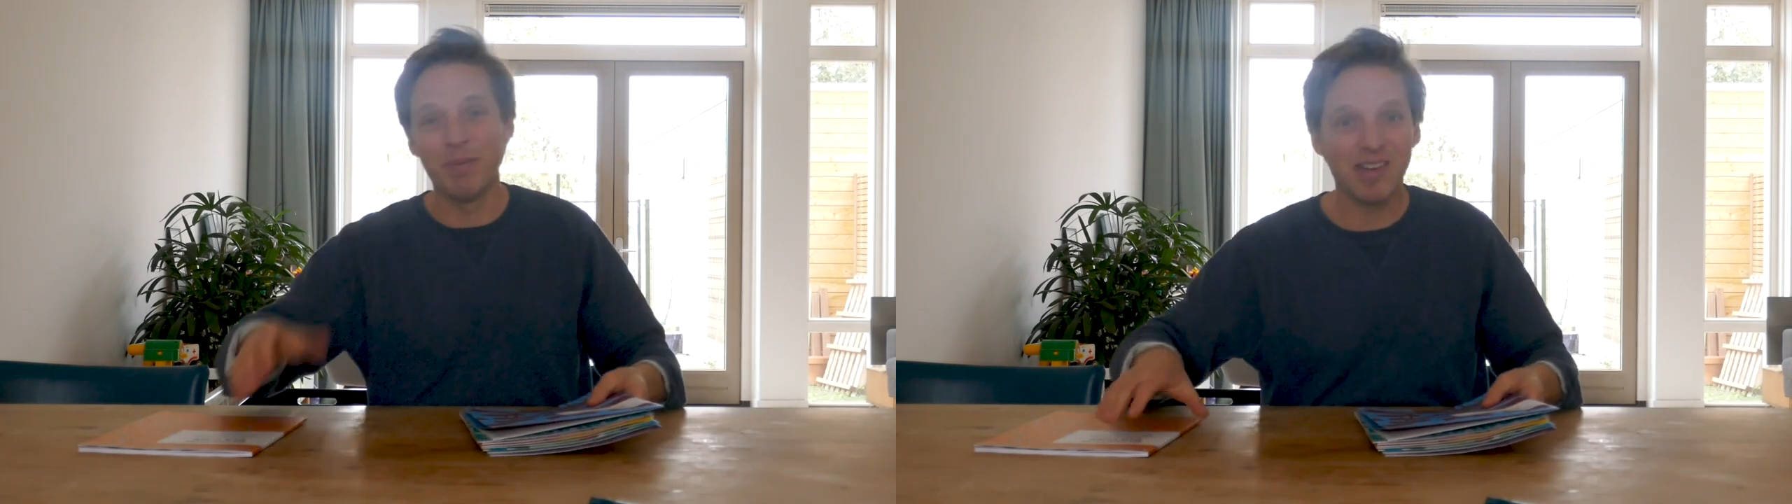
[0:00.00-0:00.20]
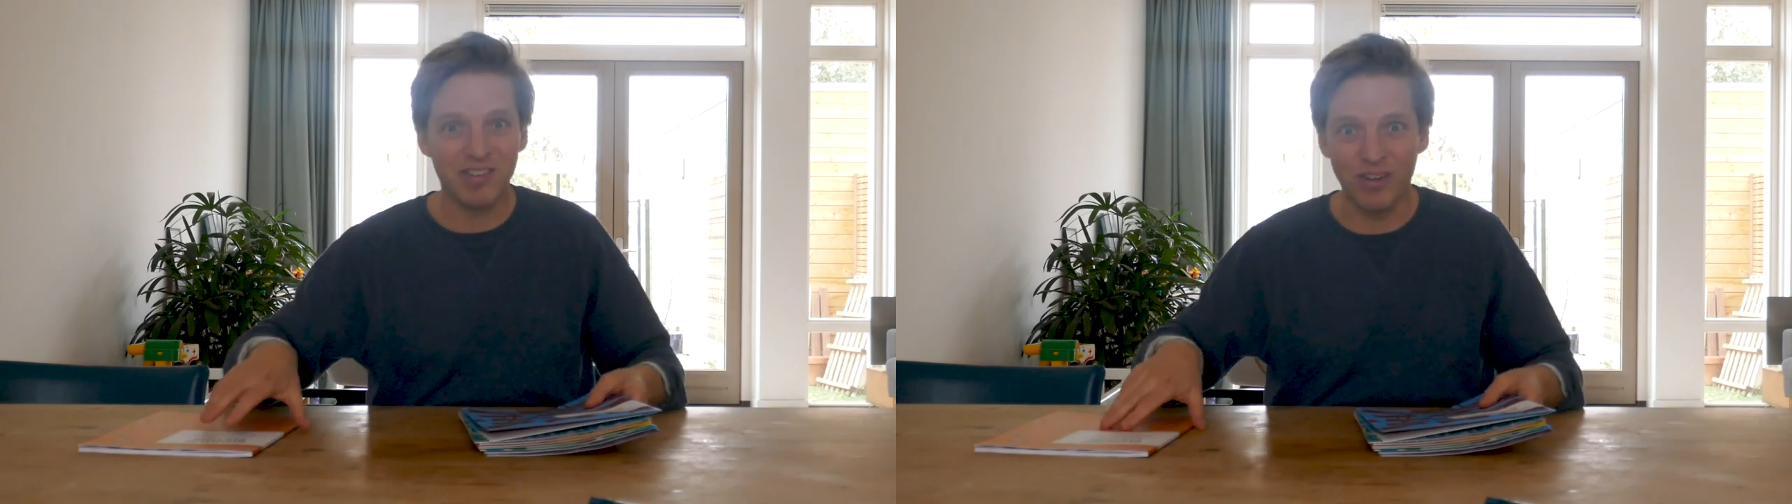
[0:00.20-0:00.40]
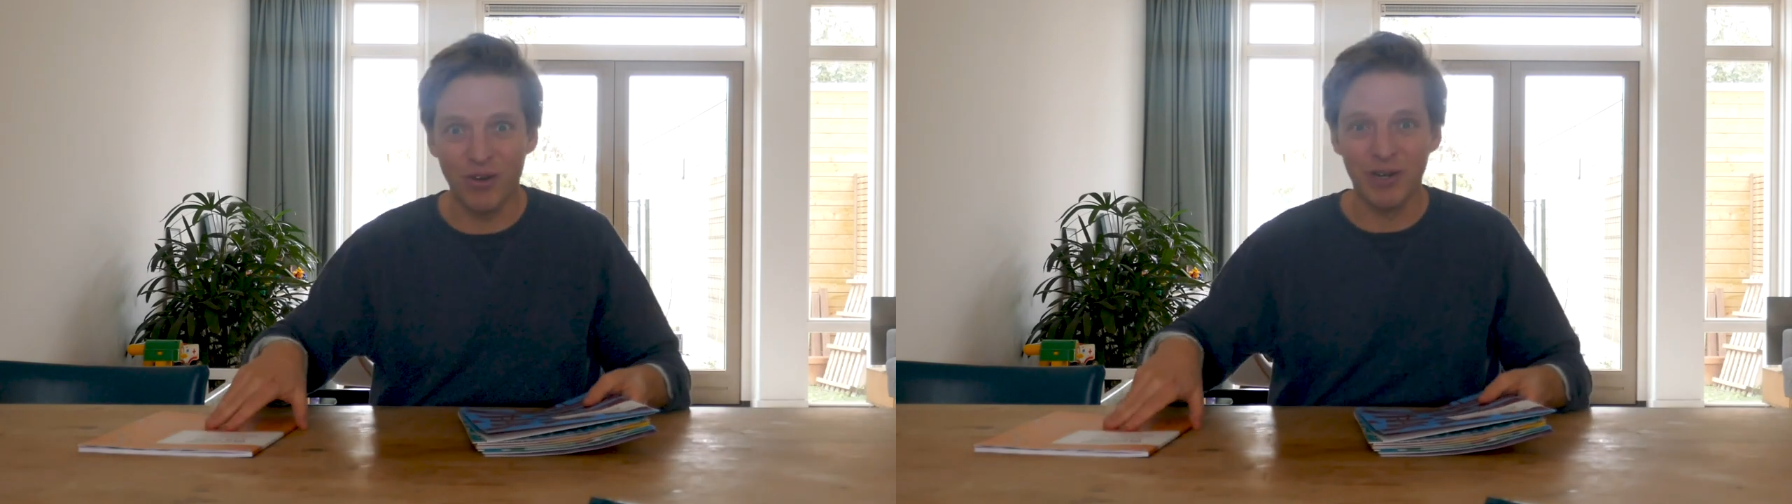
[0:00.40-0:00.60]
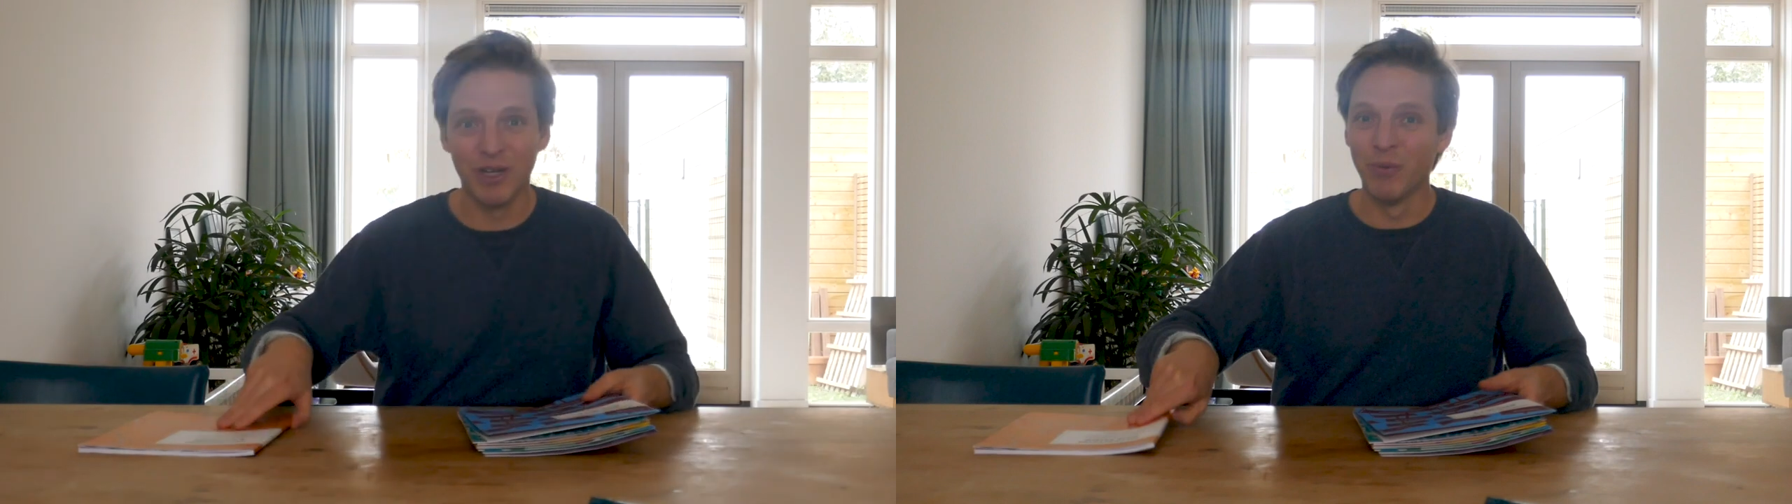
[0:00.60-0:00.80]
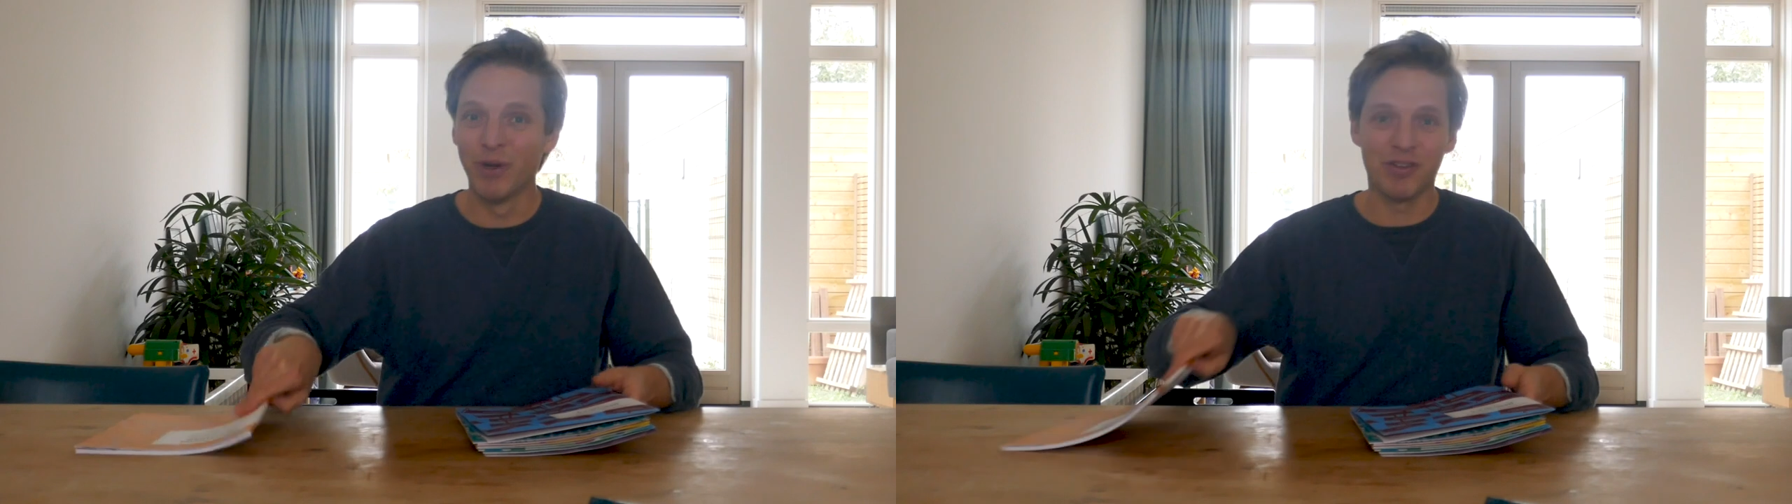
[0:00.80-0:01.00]
best shown
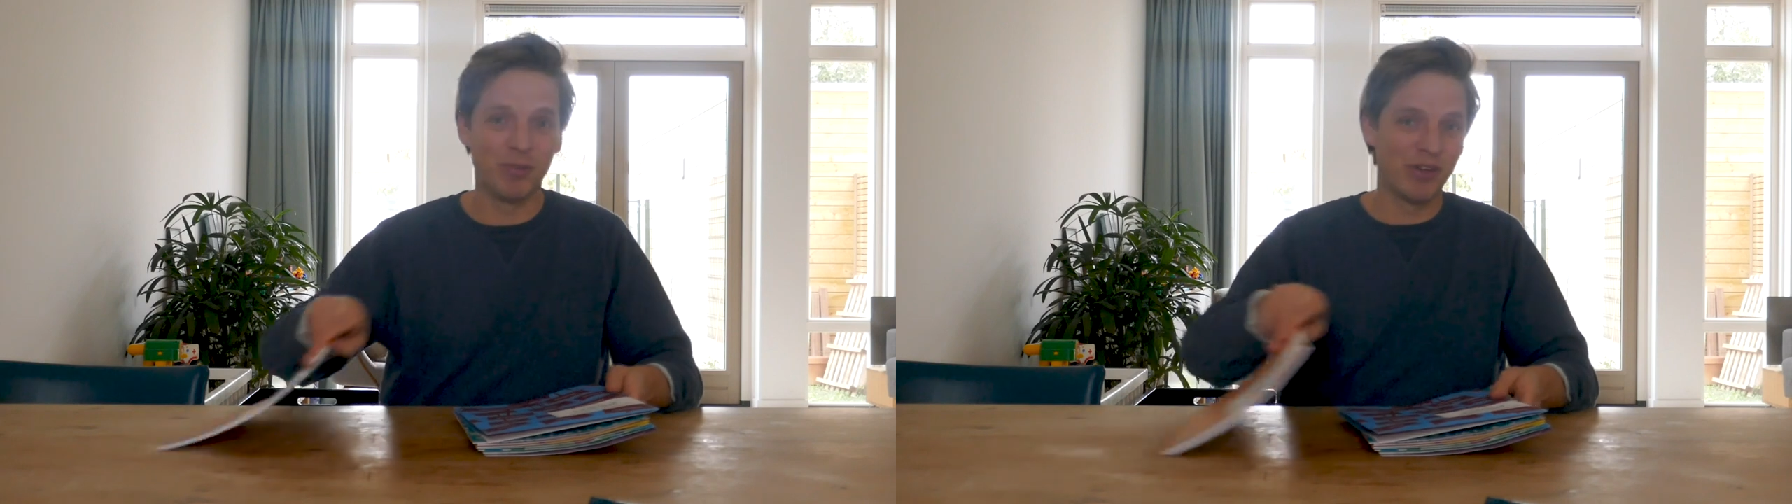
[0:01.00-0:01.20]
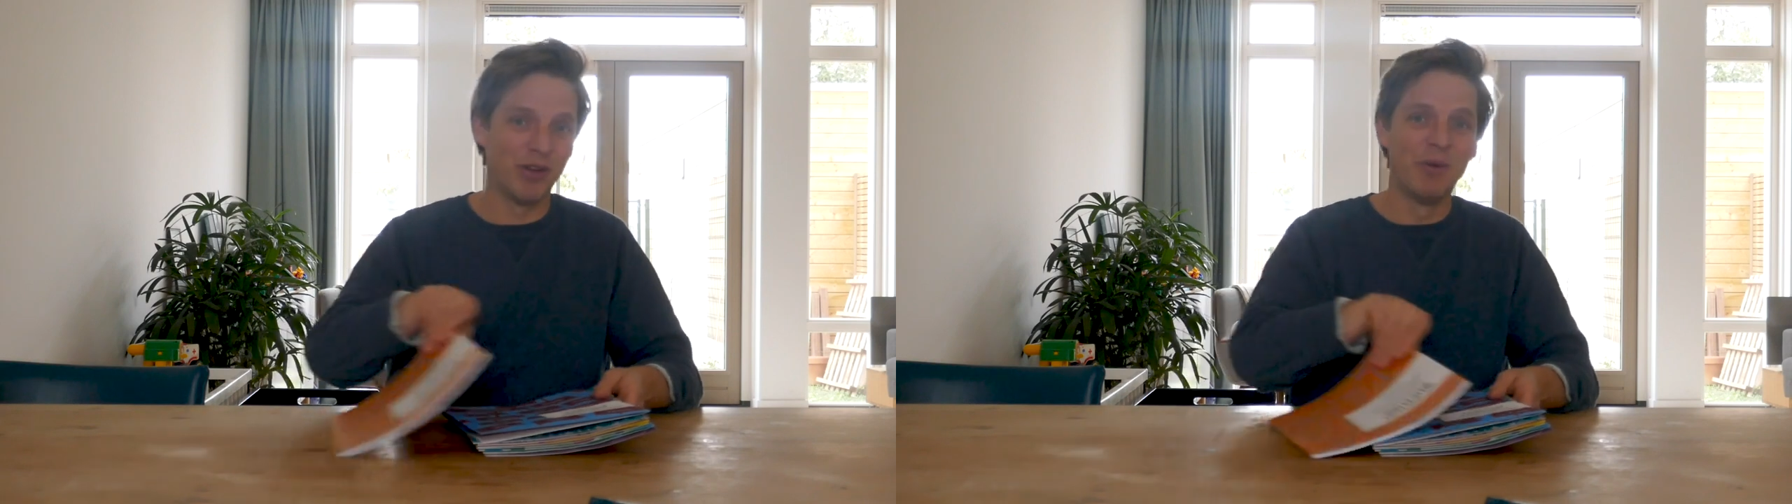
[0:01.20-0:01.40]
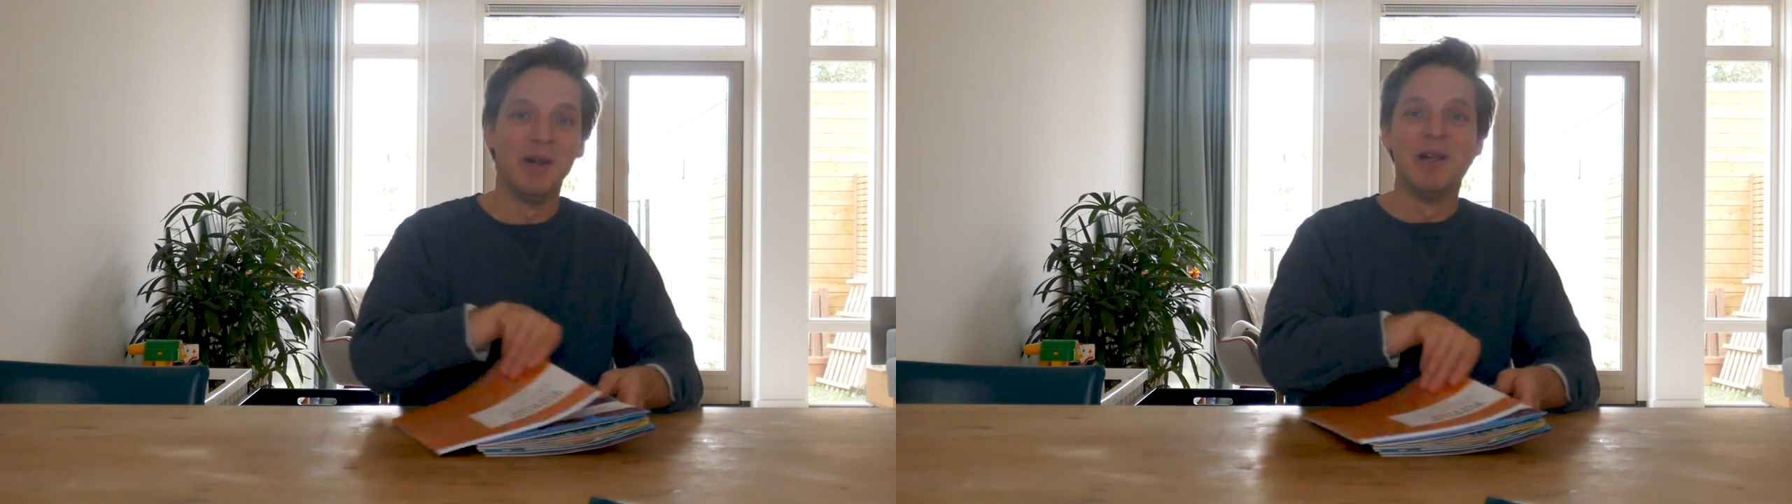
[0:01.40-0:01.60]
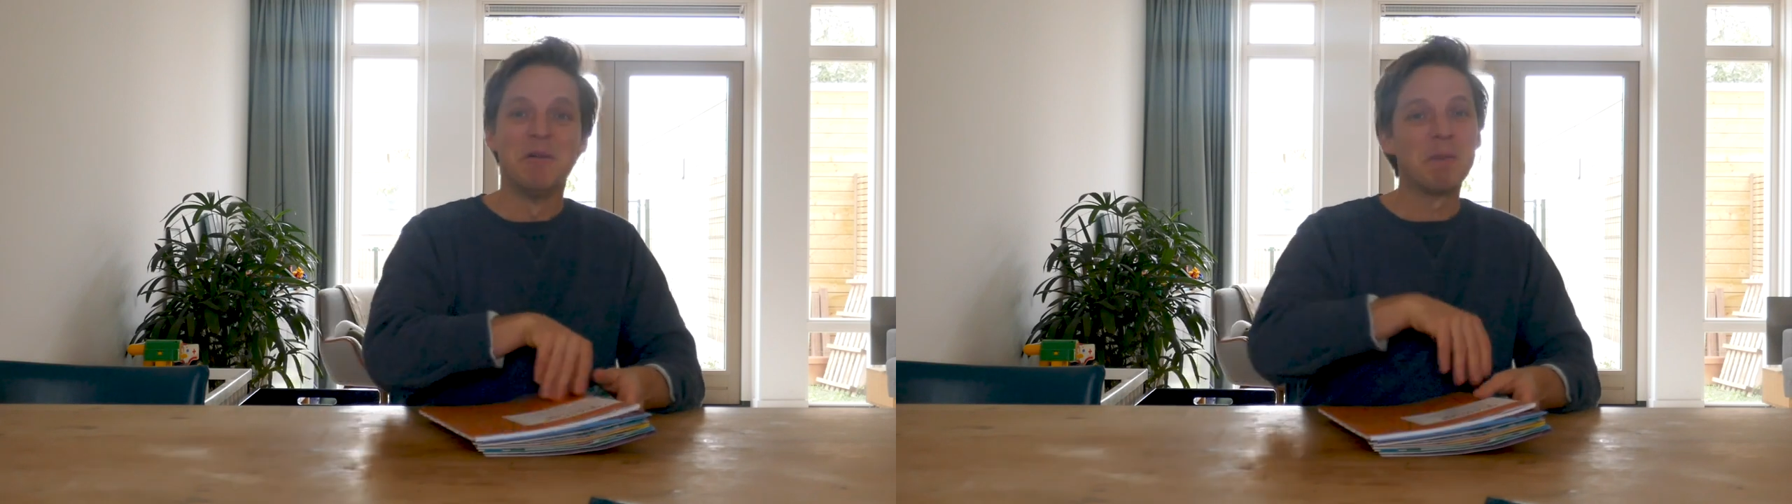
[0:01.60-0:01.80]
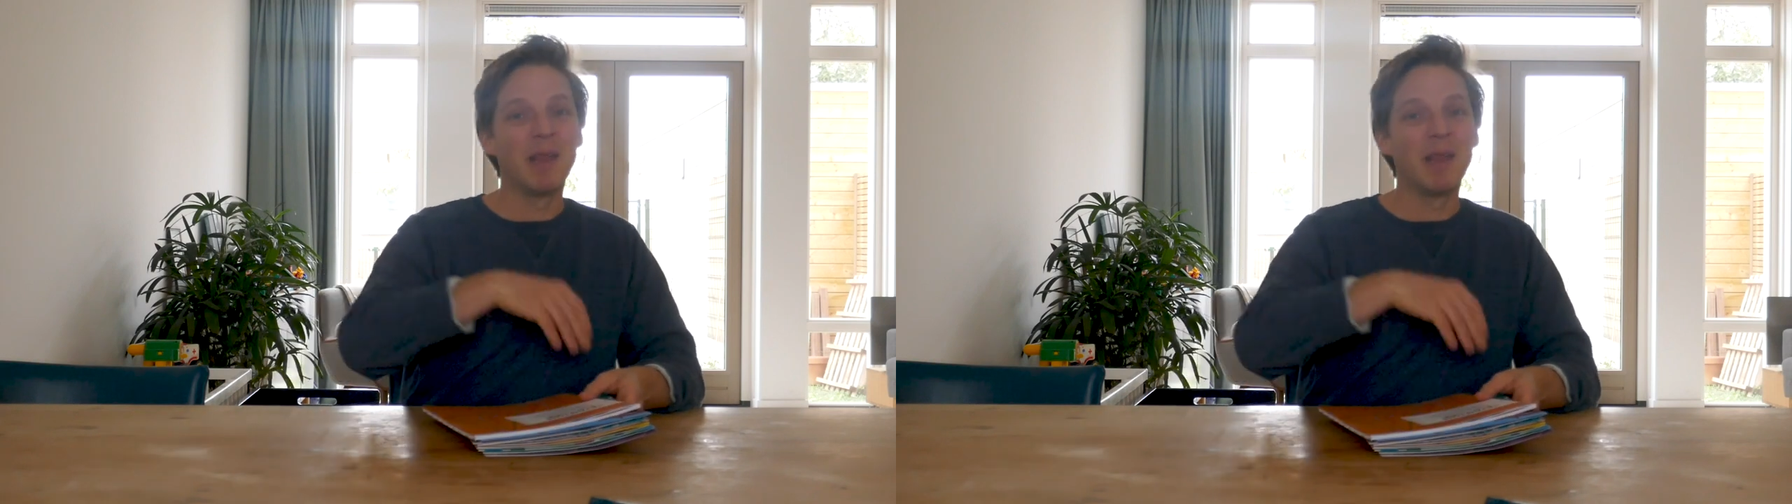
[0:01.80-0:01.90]
in the workshop. So